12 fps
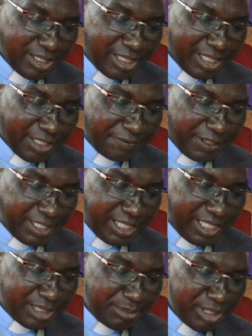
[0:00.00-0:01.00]
And finally,
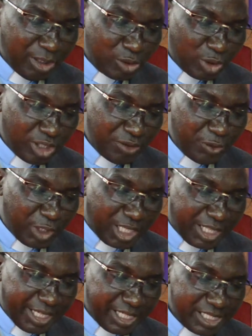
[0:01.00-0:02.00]
let me also give you
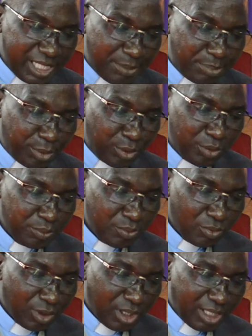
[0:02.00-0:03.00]
another example
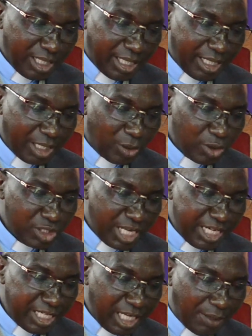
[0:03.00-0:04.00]

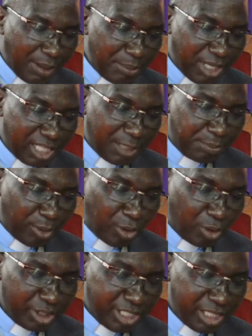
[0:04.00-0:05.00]
concerning our brother
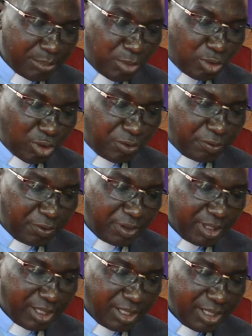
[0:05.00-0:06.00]
Paul in the book of
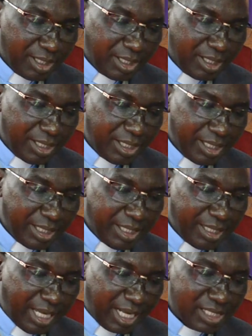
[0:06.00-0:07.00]

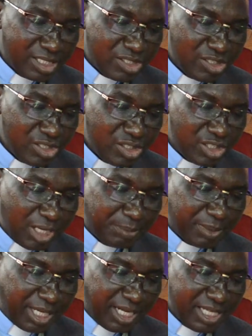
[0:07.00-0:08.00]
Acts,
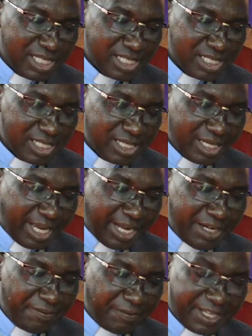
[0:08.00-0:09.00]
chapter
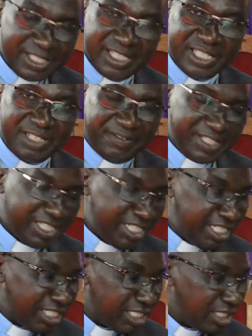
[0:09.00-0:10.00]
9, verses
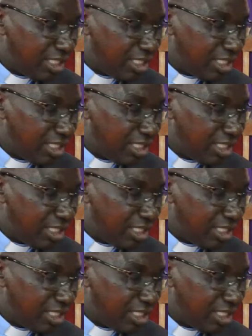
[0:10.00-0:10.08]
17.